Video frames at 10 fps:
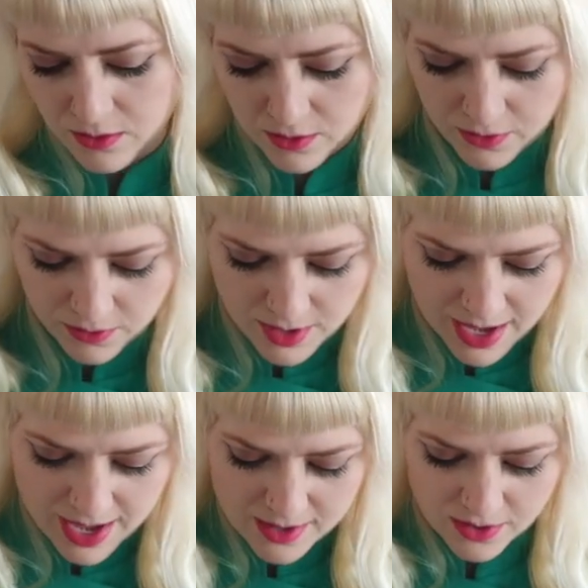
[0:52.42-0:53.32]

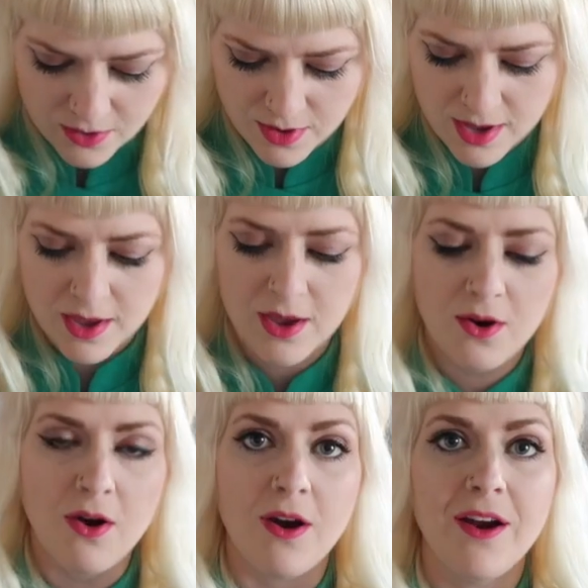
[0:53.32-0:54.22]
Okay, so
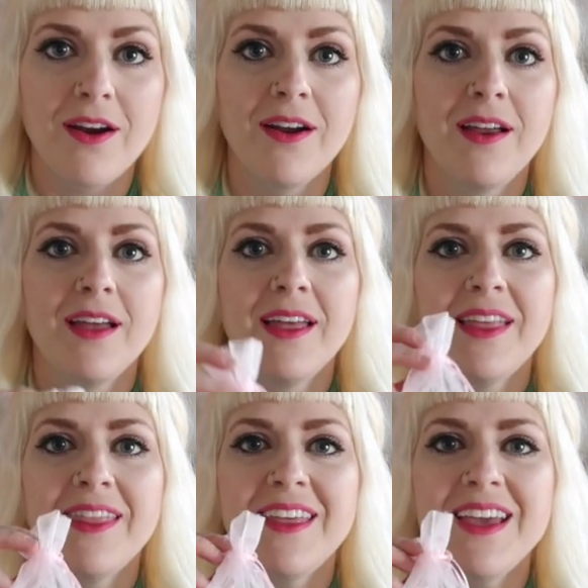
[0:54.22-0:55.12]
here are
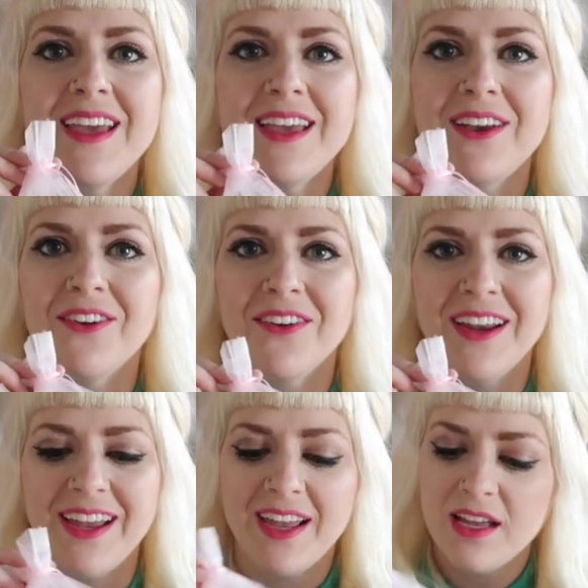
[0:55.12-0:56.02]
the
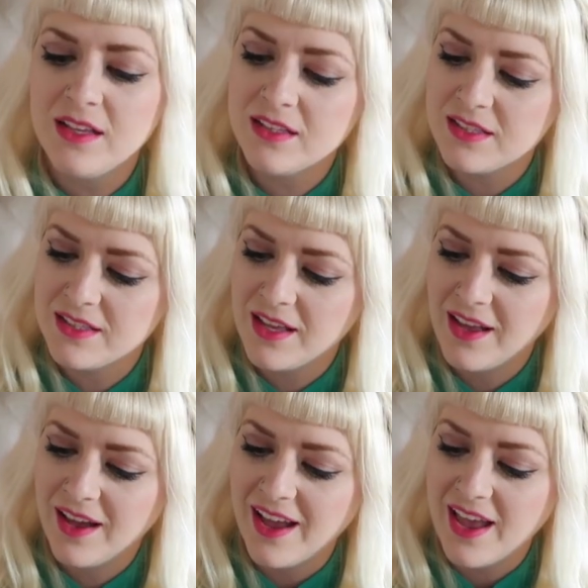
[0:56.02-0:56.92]
earrings,
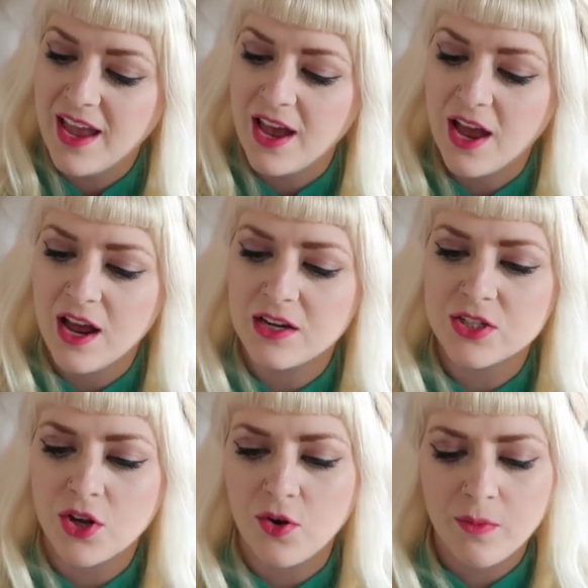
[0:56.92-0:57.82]

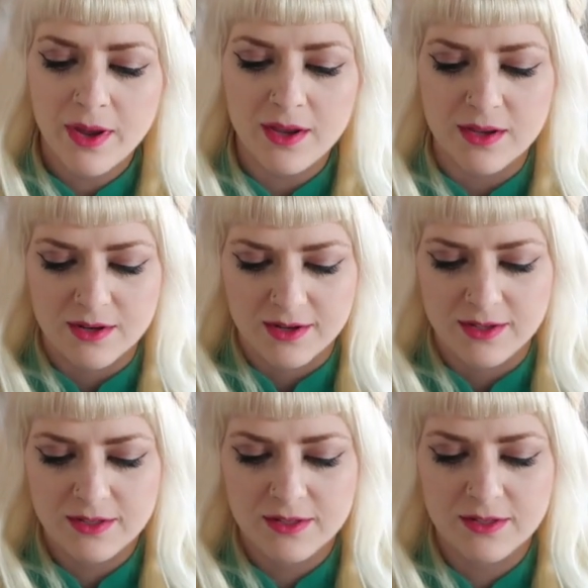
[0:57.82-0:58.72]
and oh my
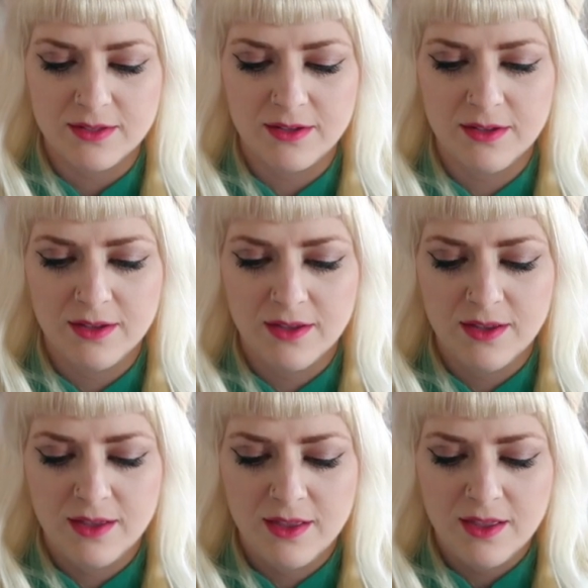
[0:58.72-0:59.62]
goodness,
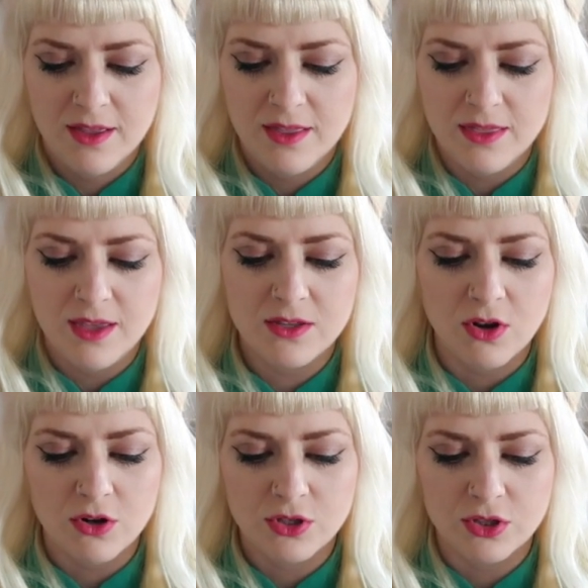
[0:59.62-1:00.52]
these
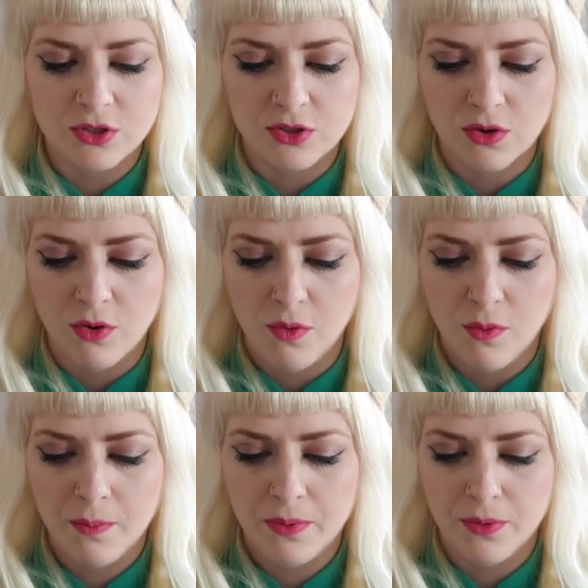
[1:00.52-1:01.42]
are
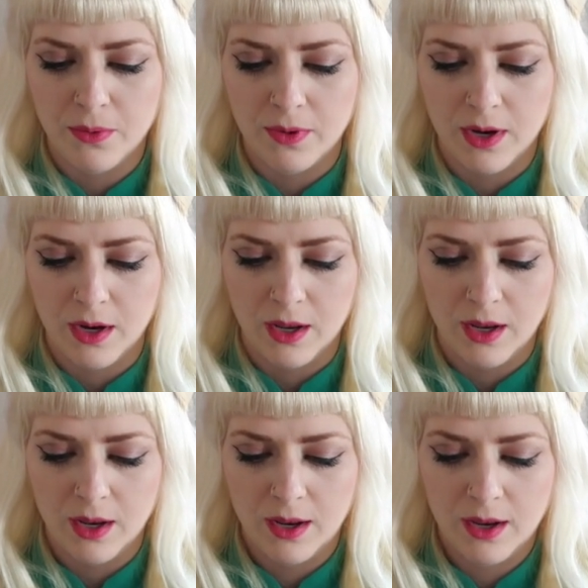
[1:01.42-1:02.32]
so
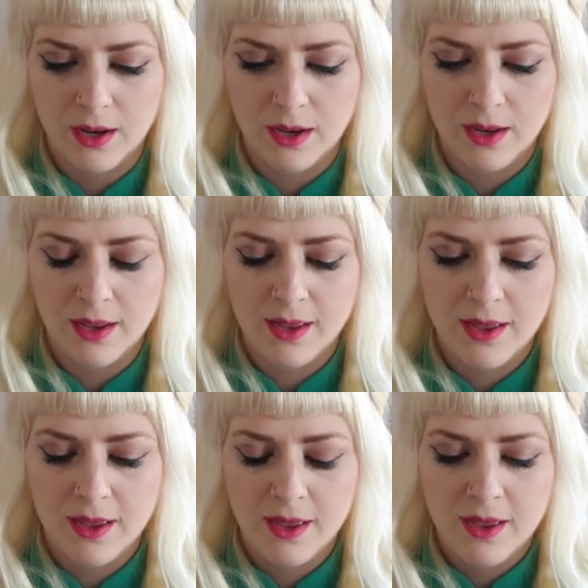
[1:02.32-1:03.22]
pretty.
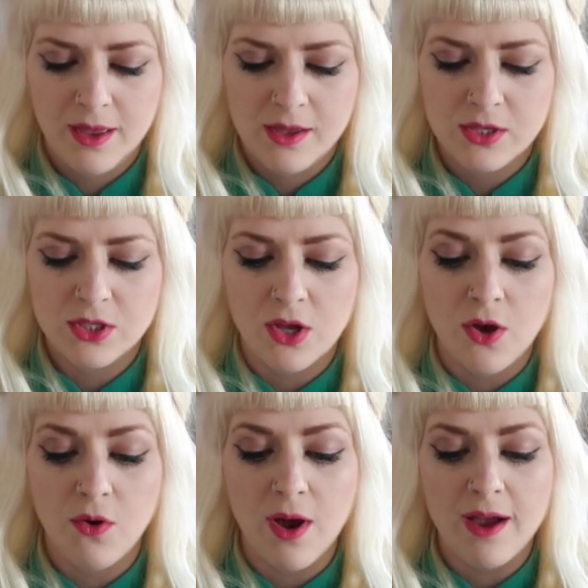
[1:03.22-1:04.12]
So